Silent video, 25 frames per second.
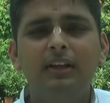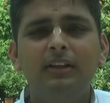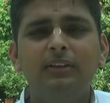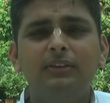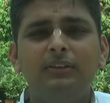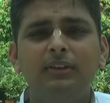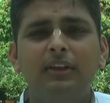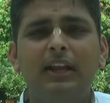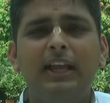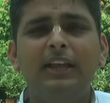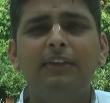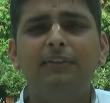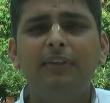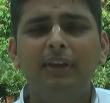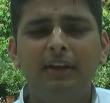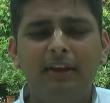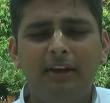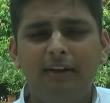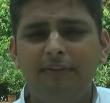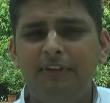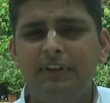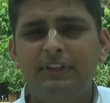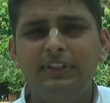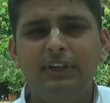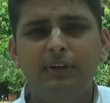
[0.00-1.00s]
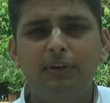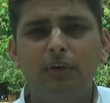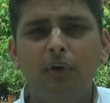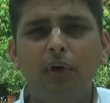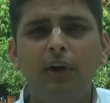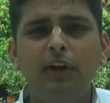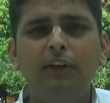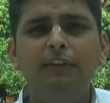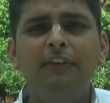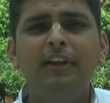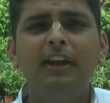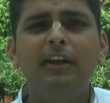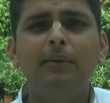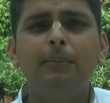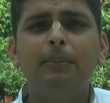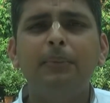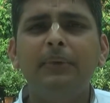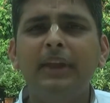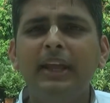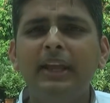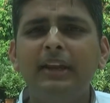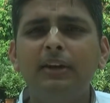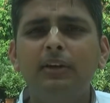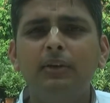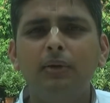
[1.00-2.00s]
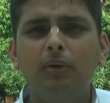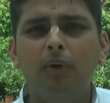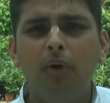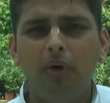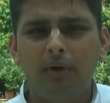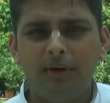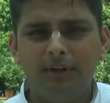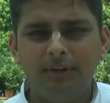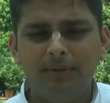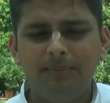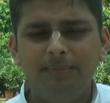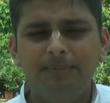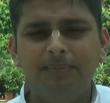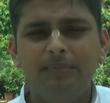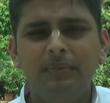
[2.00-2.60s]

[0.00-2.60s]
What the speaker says: So like which I told you, we are praying to God.